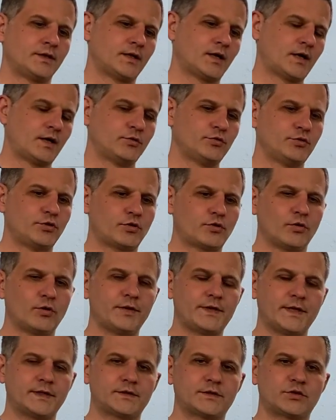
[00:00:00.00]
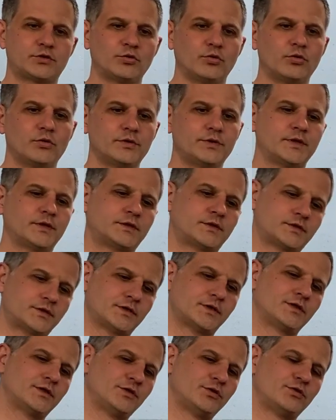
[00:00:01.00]
how do you call that tool that
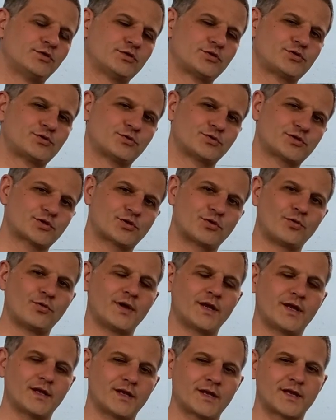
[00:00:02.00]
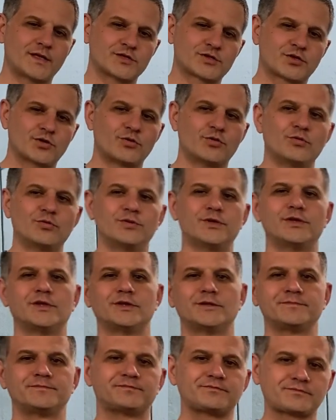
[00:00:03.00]
you use to screw in and unscrew
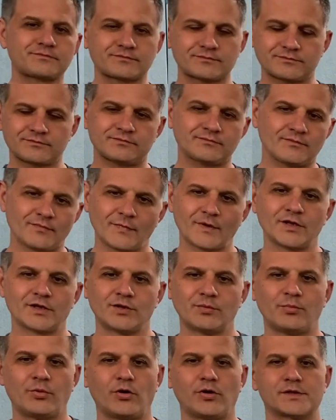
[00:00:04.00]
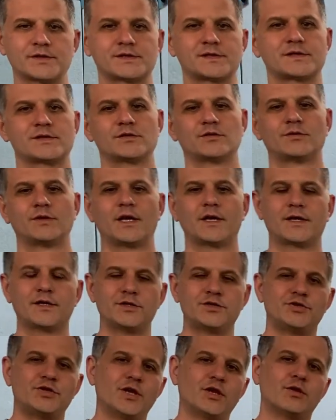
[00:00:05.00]
the bolts, so like
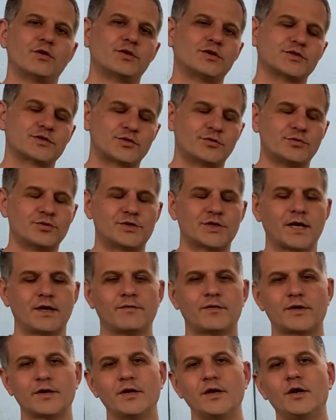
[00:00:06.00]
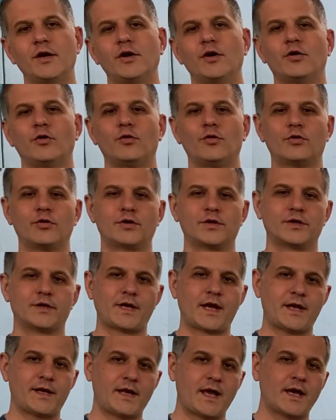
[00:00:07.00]
a drill or a screwdriver or
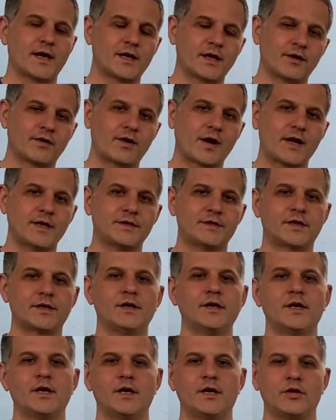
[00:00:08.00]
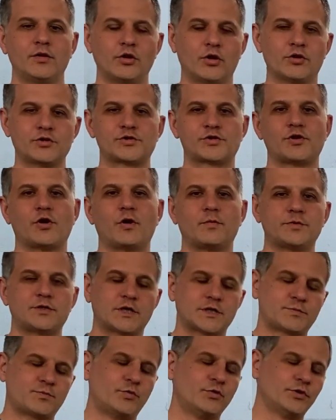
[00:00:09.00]
an angle grinder, non-stop,
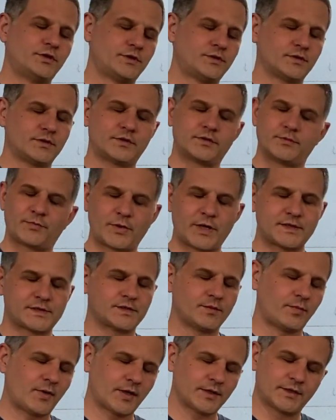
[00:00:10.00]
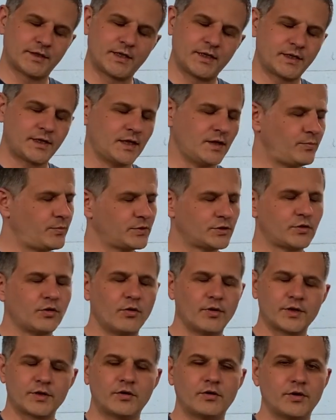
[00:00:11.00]
just press the button and keep it
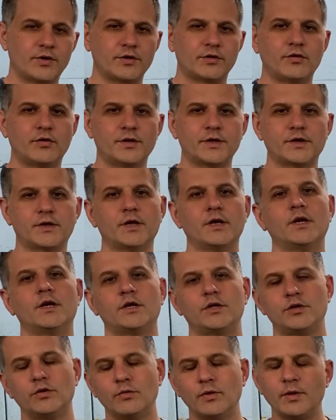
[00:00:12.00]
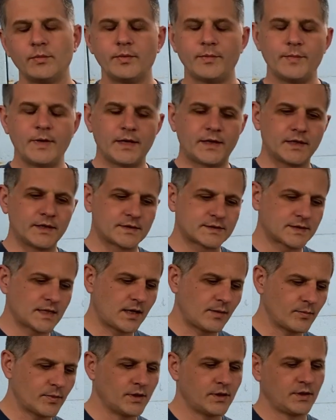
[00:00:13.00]
going. You will be making
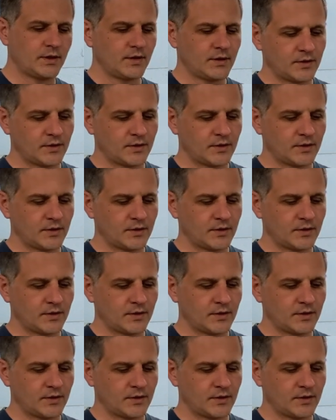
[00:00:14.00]
some